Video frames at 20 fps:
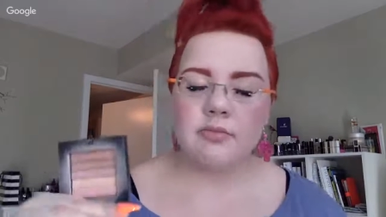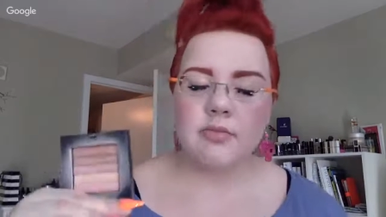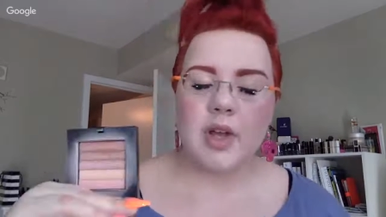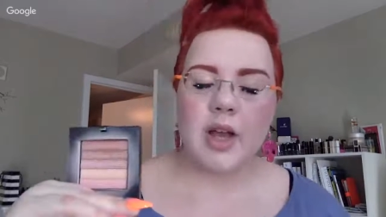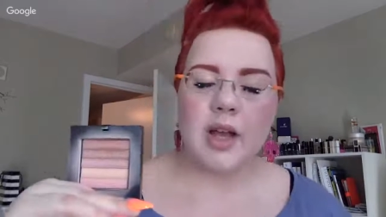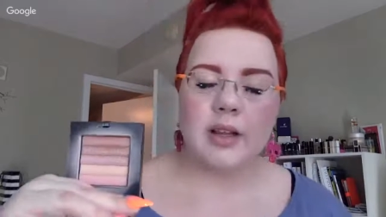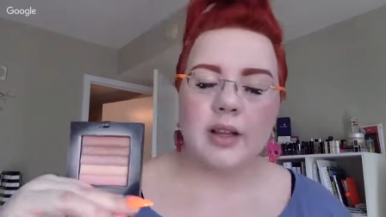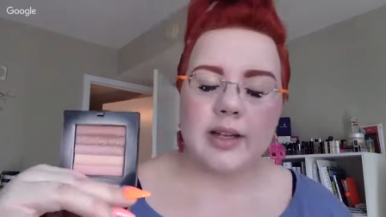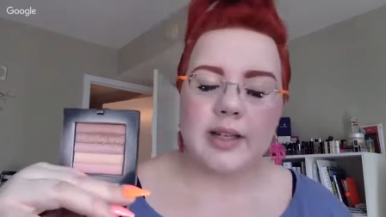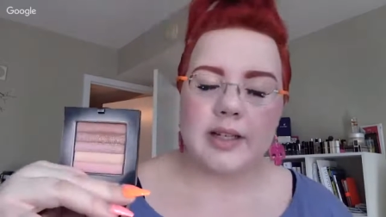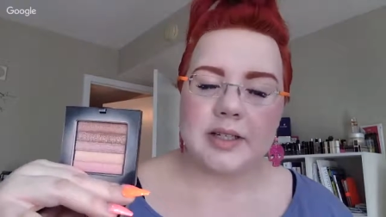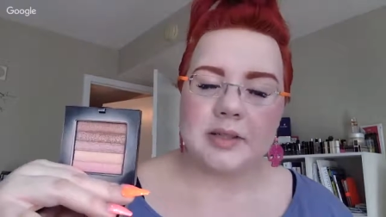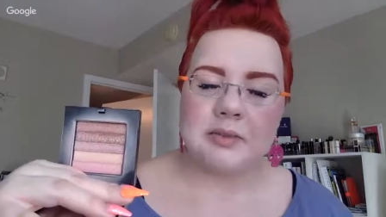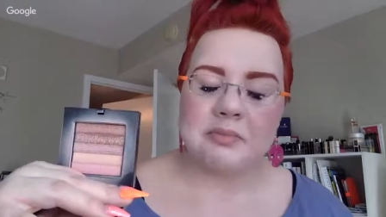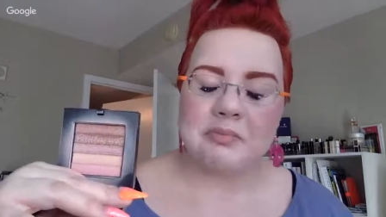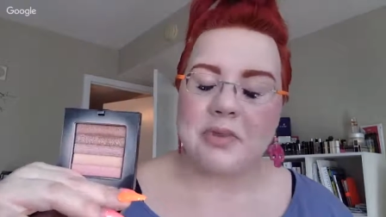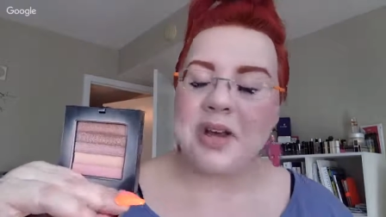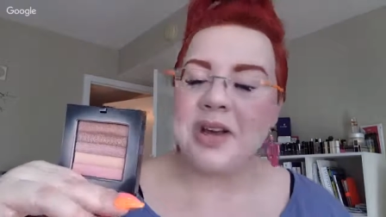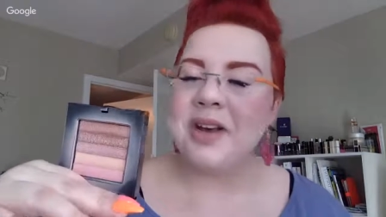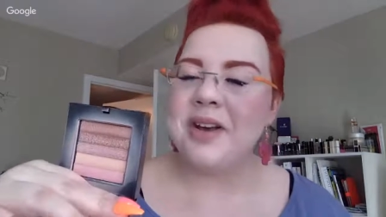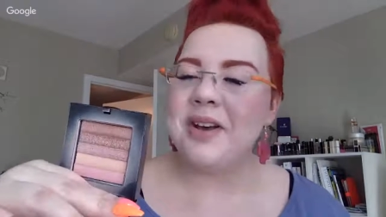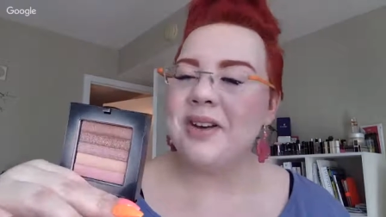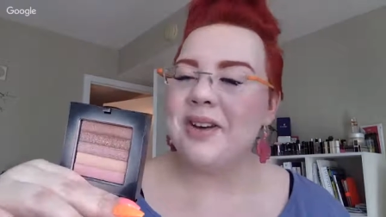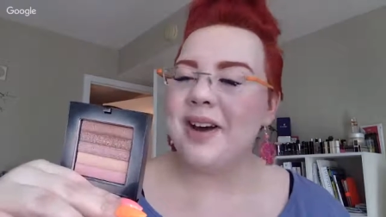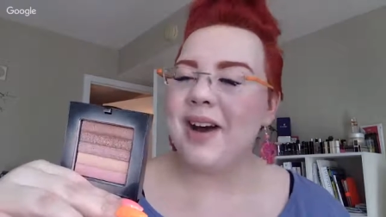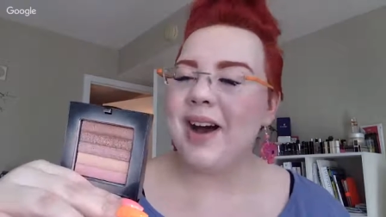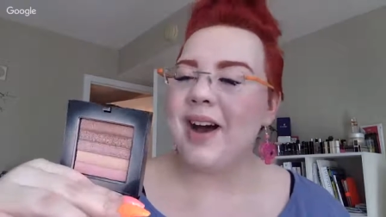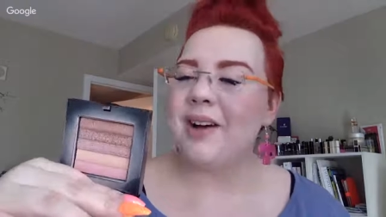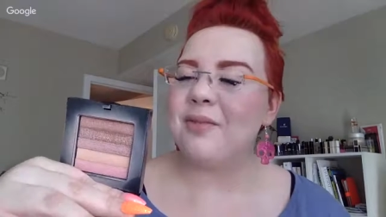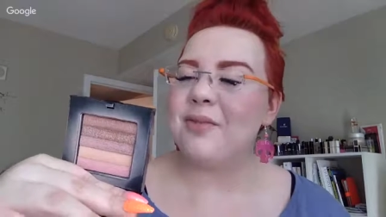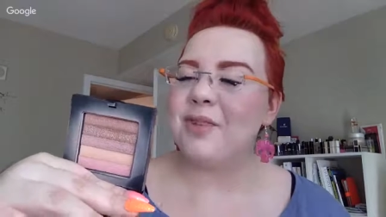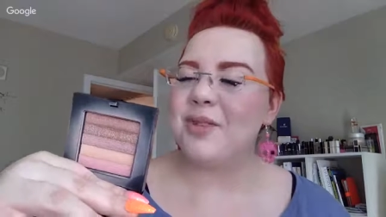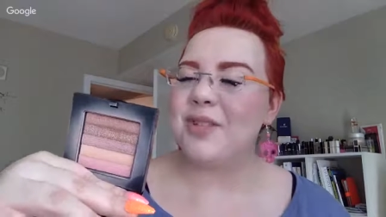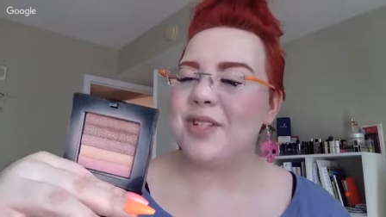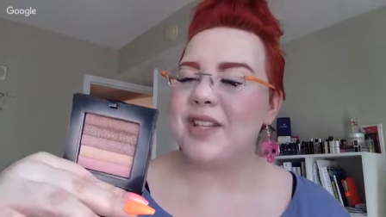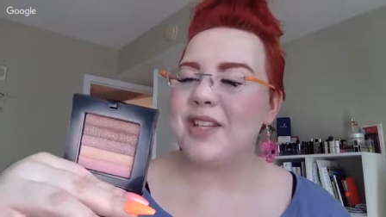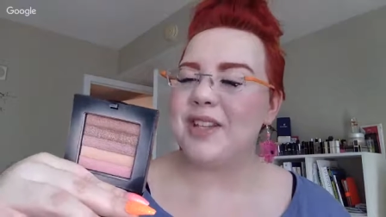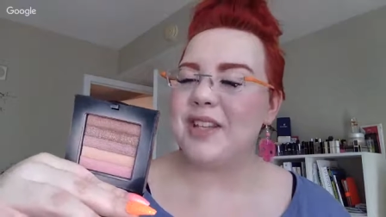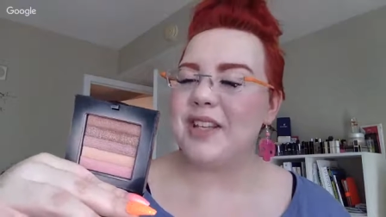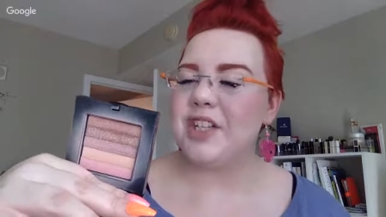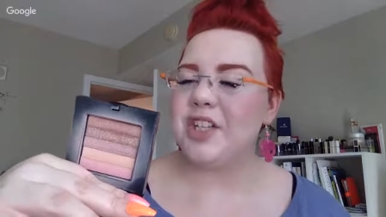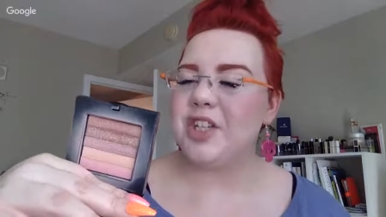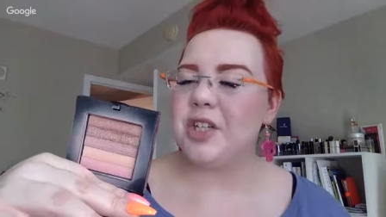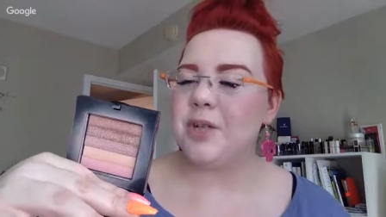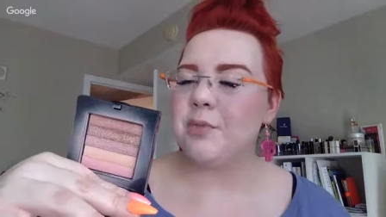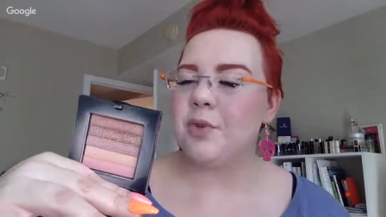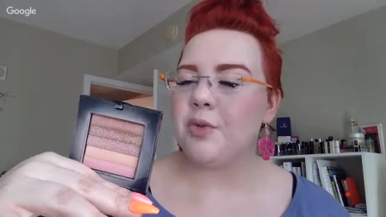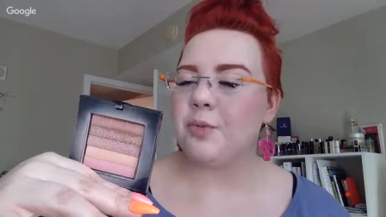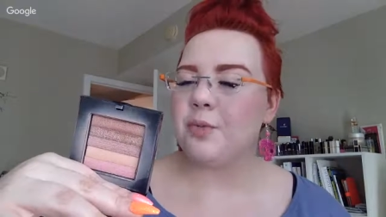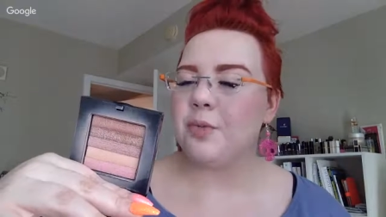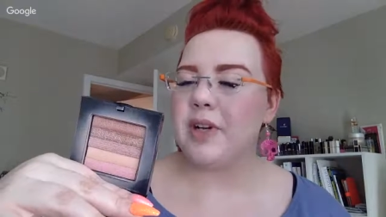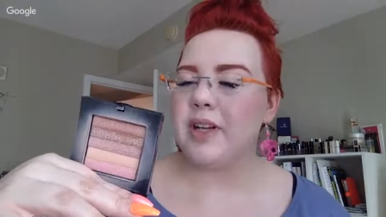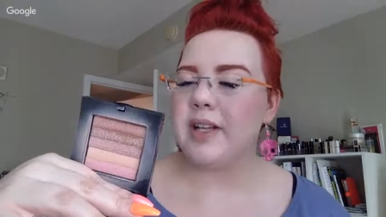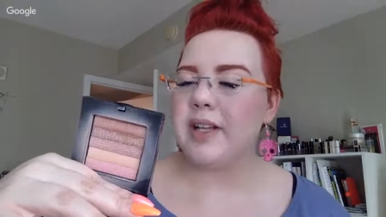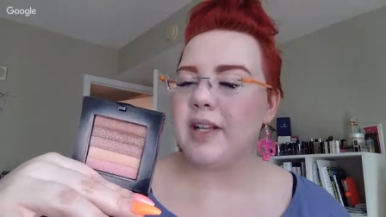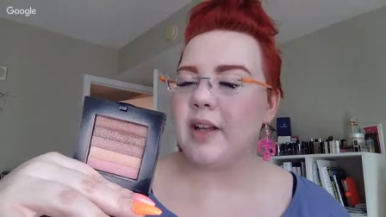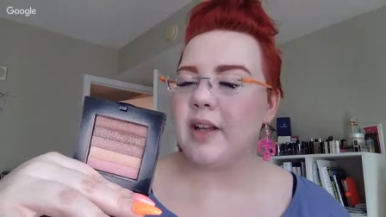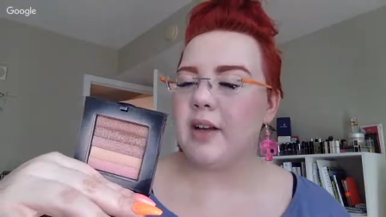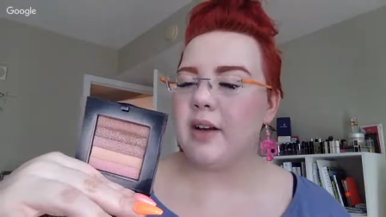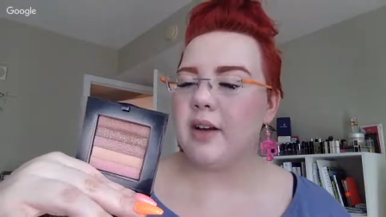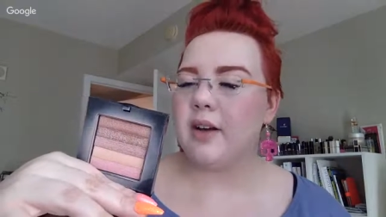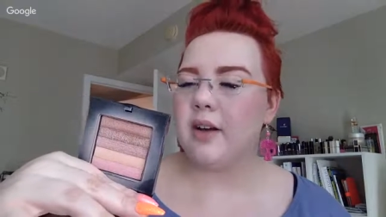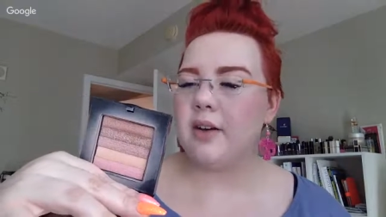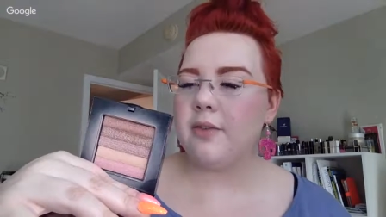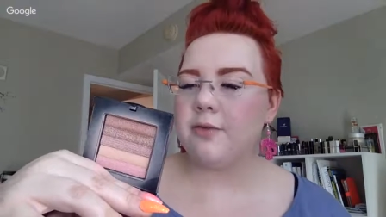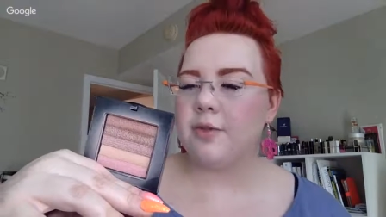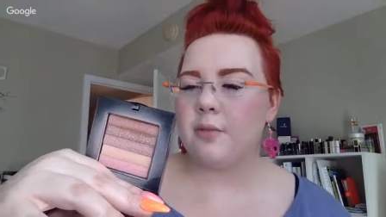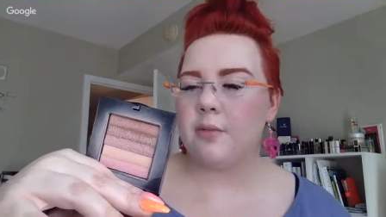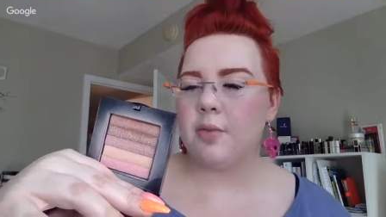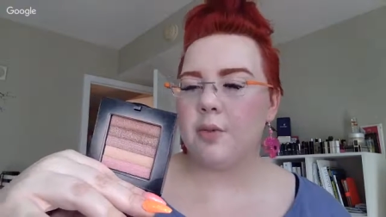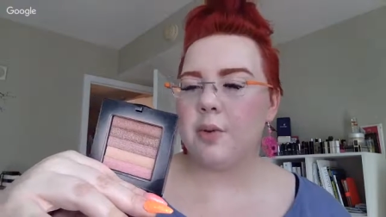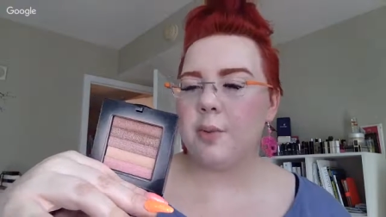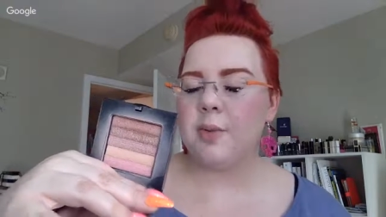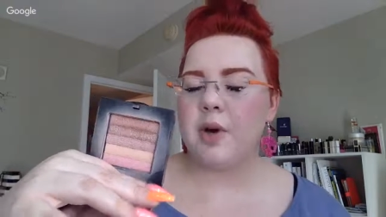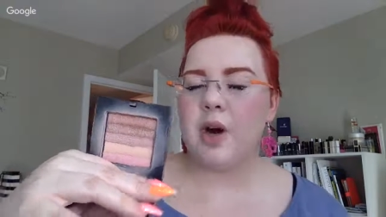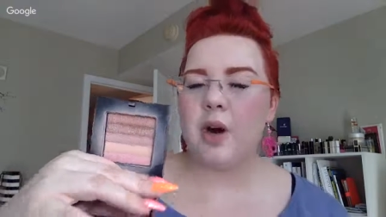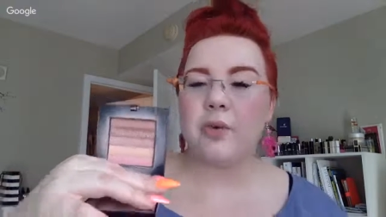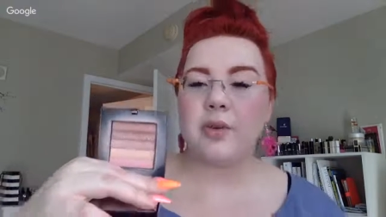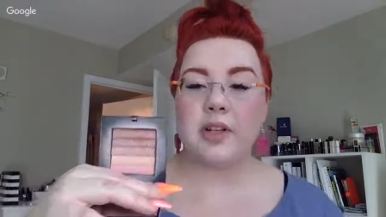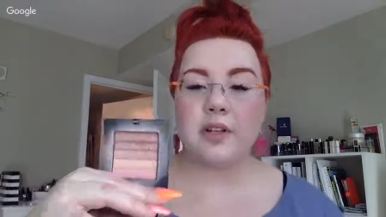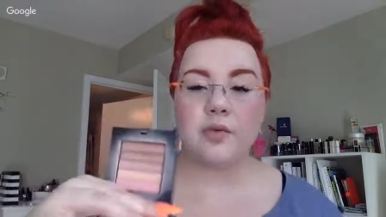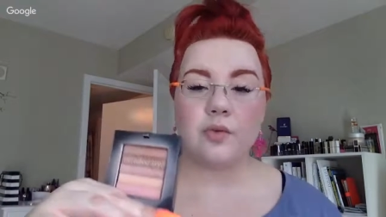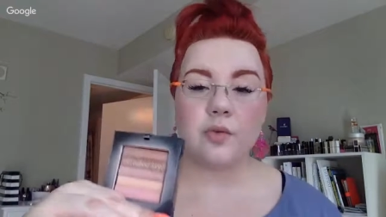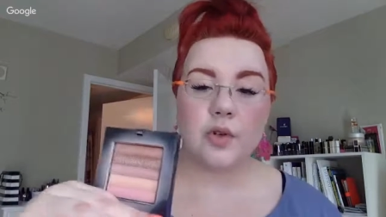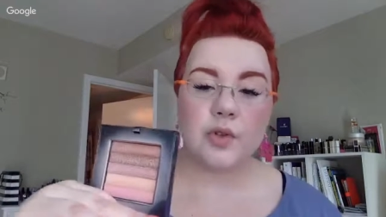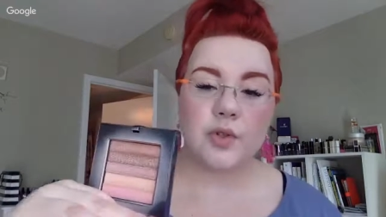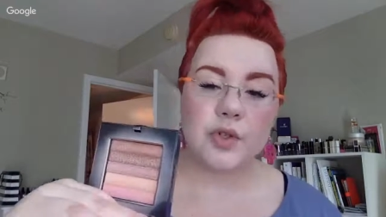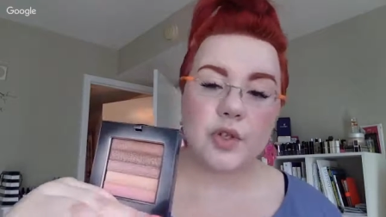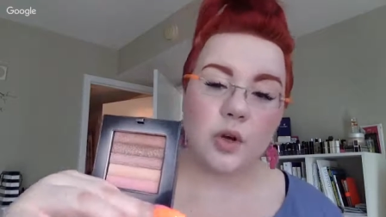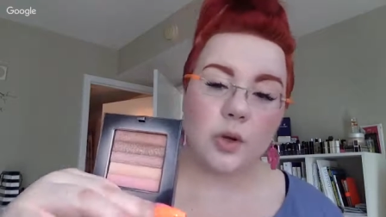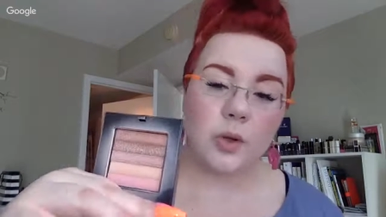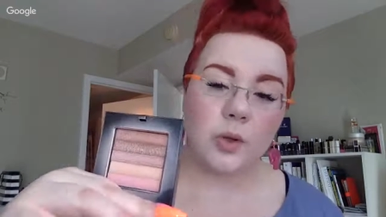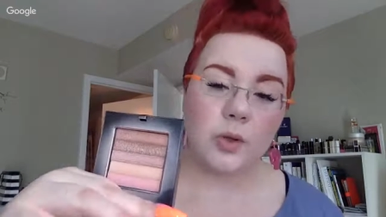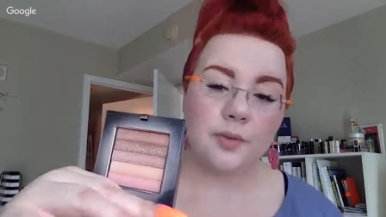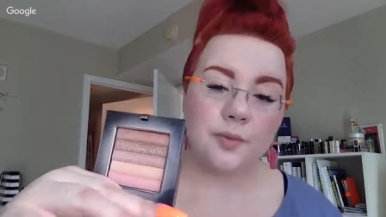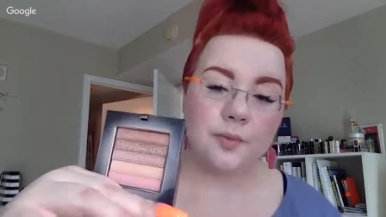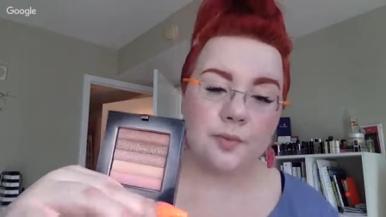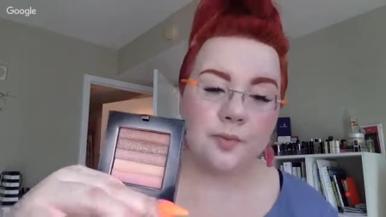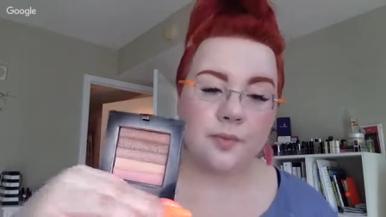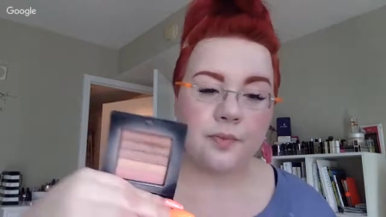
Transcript: I like it. I'm using the Shimmer Brick from Bobbi Brown in Rose Gold.